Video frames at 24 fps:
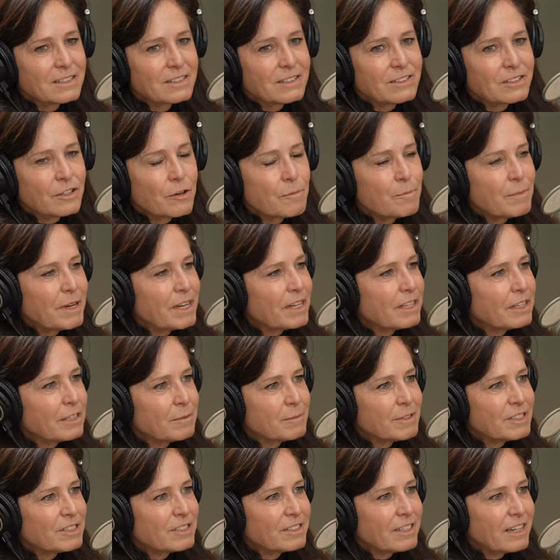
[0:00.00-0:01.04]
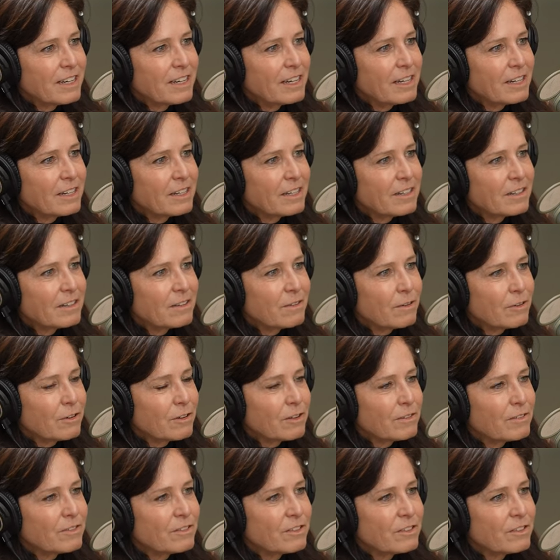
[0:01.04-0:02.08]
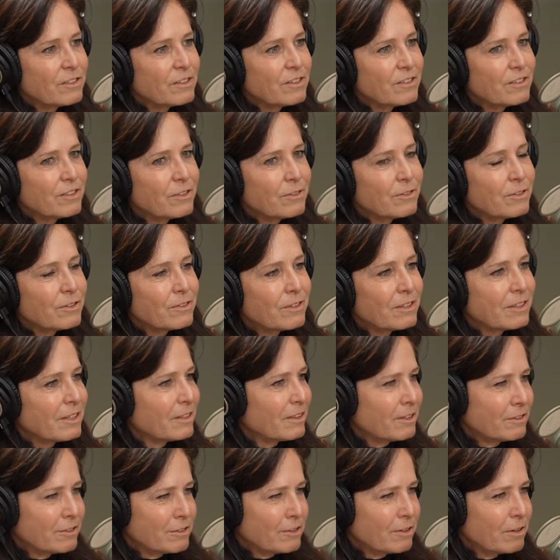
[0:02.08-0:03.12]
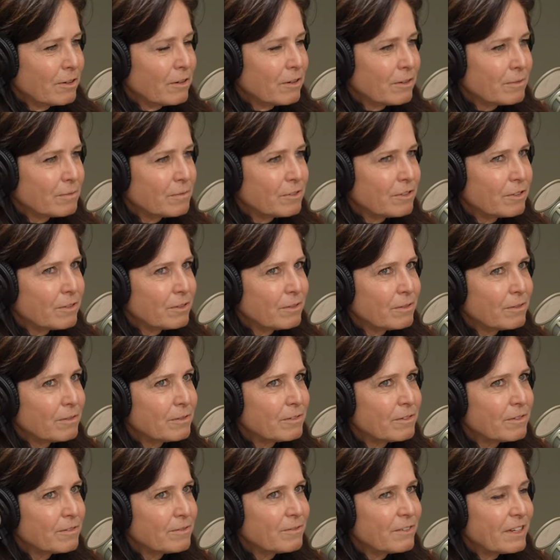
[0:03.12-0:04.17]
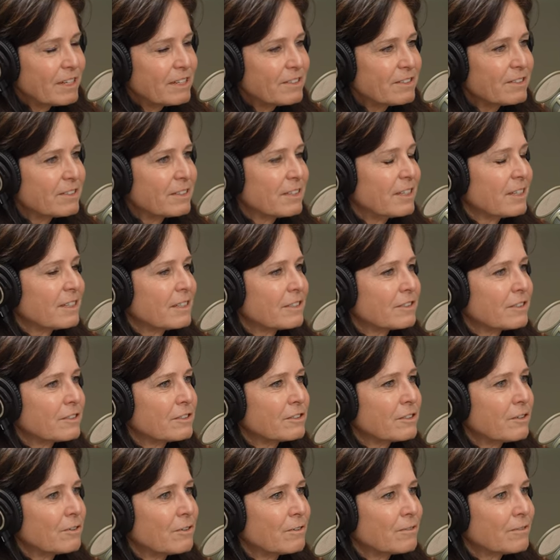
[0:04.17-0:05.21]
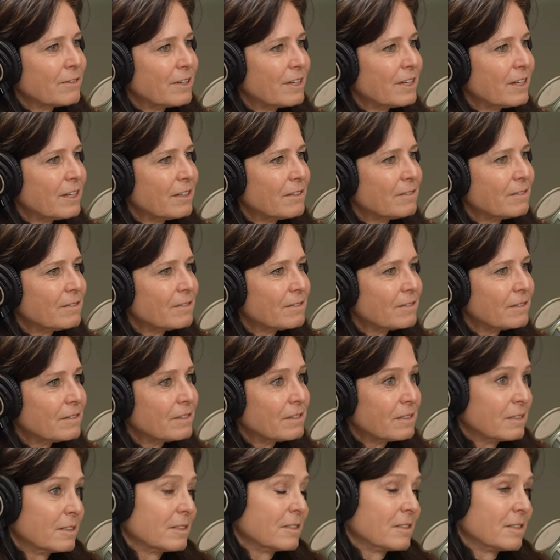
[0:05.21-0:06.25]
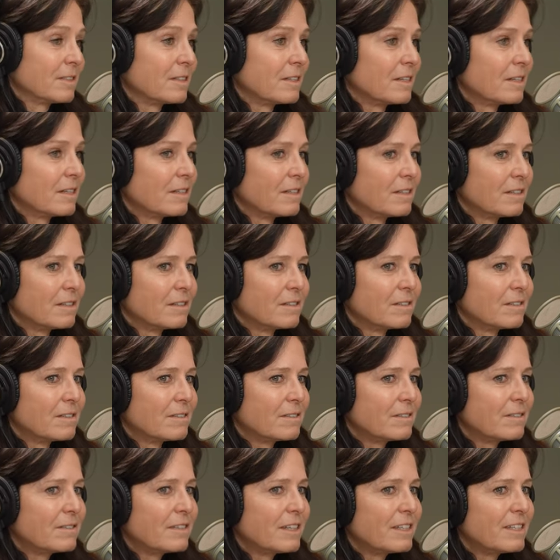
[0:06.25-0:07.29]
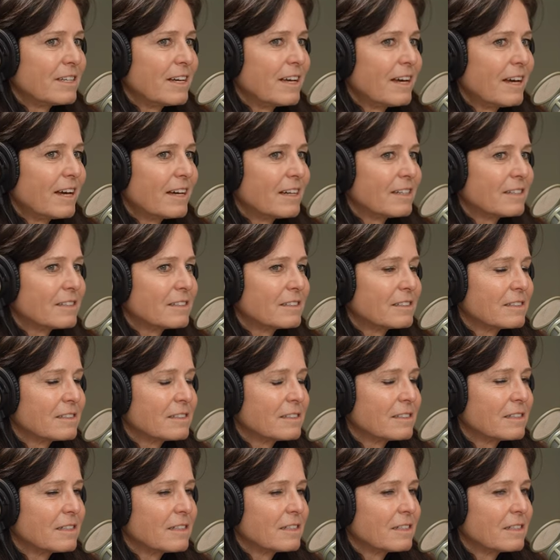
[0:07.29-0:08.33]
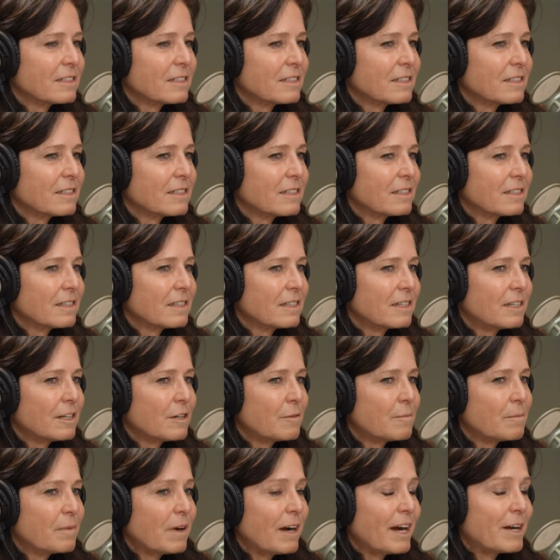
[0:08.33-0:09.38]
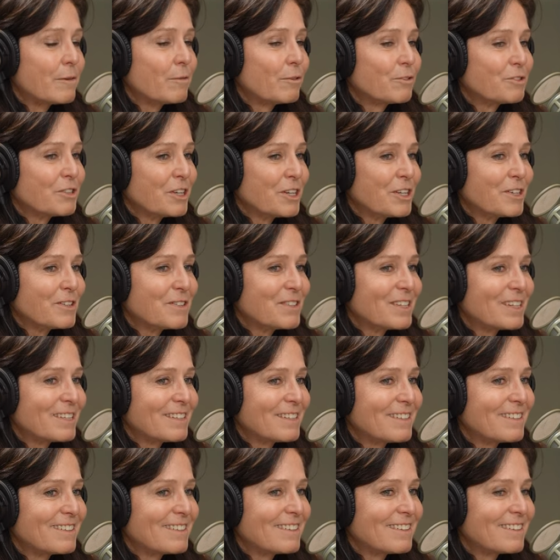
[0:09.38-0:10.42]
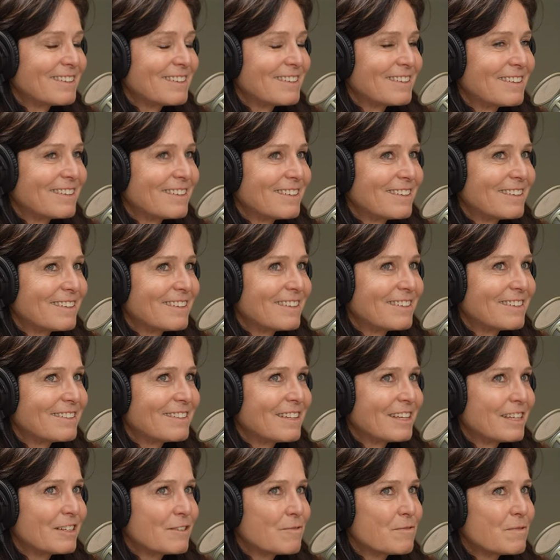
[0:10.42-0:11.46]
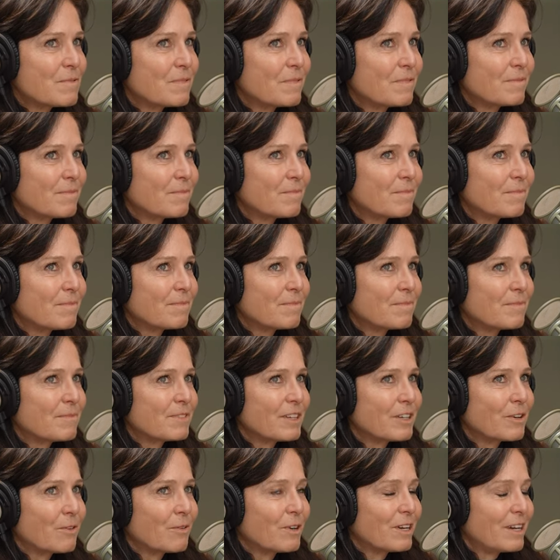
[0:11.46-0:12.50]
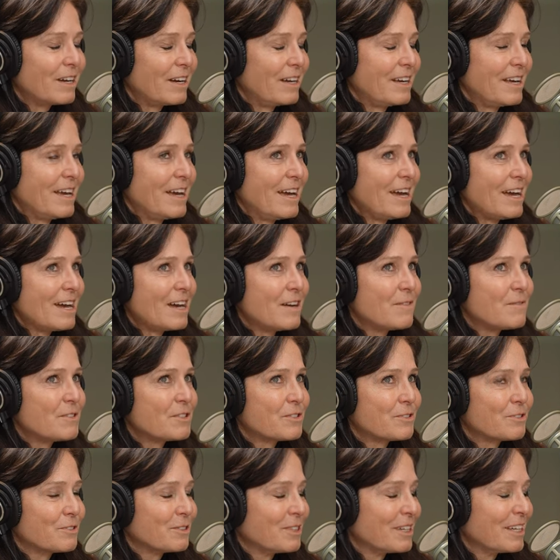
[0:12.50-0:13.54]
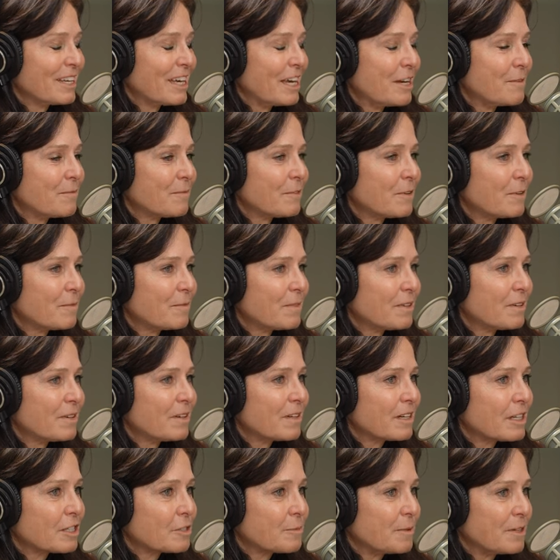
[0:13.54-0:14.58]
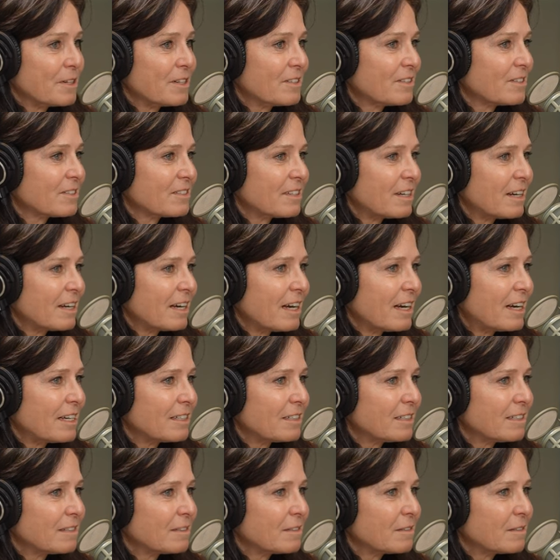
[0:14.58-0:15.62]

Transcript: to make the mistake or to, to do the thing that they're so or to face the thing that they're so afraid of then yeah um, i will tell you that that the grit i have certainly came from the experiences that i had